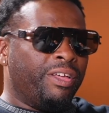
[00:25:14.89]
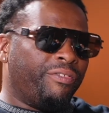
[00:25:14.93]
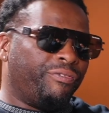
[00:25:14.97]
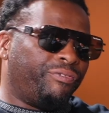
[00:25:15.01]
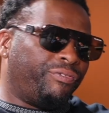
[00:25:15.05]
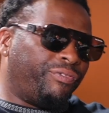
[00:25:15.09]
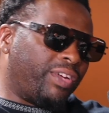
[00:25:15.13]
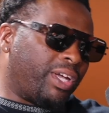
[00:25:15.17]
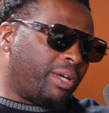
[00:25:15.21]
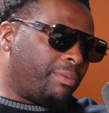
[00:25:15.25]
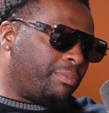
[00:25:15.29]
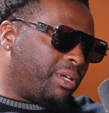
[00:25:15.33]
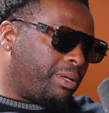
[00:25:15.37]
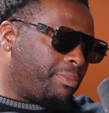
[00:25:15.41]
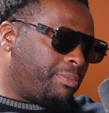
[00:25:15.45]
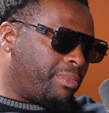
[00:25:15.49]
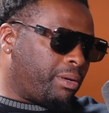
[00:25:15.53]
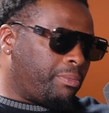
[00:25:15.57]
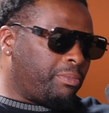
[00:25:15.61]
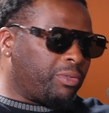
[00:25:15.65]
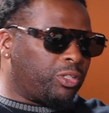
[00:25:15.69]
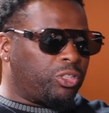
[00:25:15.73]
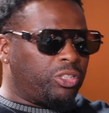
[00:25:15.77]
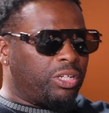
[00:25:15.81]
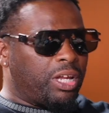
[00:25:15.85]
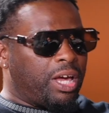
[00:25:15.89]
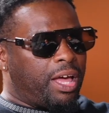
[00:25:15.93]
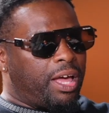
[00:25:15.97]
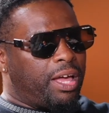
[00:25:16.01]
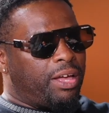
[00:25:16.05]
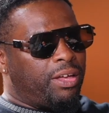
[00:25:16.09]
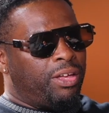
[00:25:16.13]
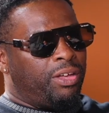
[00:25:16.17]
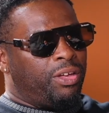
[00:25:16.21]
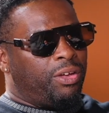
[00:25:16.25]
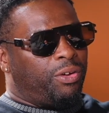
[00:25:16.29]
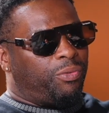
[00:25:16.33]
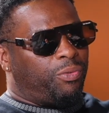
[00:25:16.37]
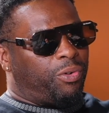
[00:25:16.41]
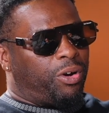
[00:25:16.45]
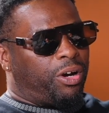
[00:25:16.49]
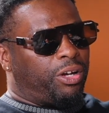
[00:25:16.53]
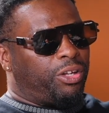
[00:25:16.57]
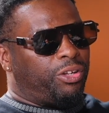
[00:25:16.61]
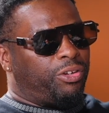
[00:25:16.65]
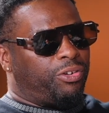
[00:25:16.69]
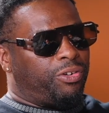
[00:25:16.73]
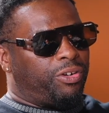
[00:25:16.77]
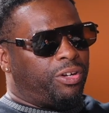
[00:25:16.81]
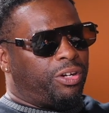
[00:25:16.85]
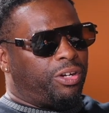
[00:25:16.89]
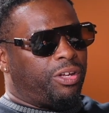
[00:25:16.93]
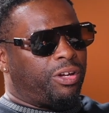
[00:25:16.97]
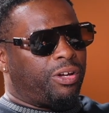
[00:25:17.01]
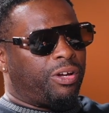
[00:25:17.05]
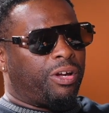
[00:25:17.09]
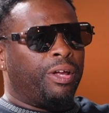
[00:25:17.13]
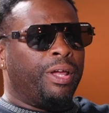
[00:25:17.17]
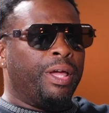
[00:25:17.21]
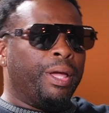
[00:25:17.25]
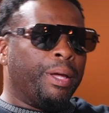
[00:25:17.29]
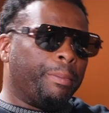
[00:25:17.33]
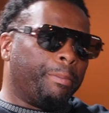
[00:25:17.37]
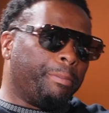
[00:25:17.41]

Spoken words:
Family members die while you're in there.